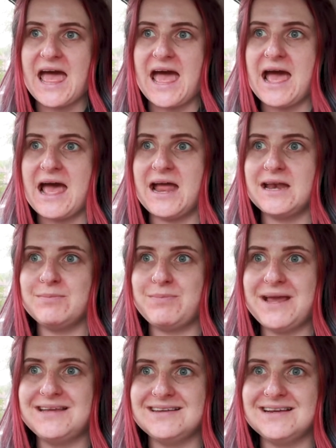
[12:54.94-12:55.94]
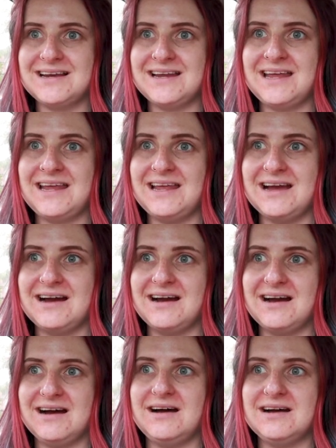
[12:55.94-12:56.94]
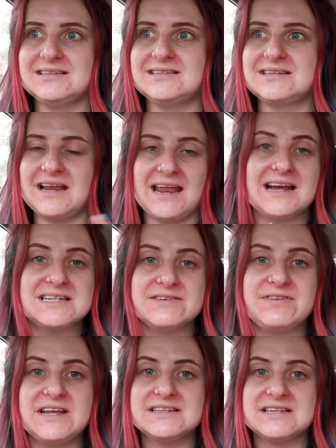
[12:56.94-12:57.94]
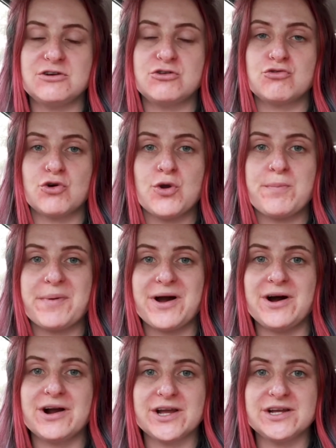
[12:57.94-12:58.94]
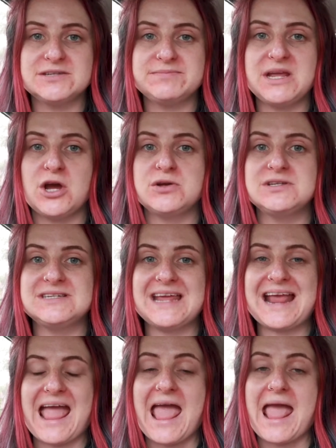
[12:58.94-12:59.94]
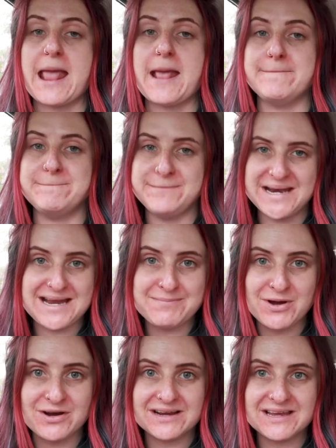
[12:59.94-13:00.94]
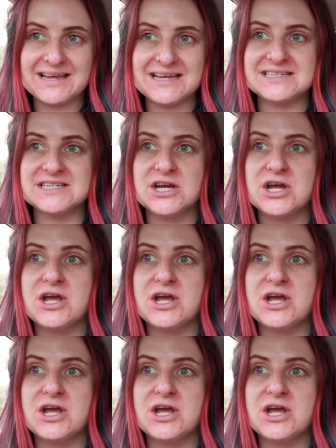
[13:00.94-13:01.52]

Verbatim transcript: And basically us collectively as a little group are going to be hosting a mini market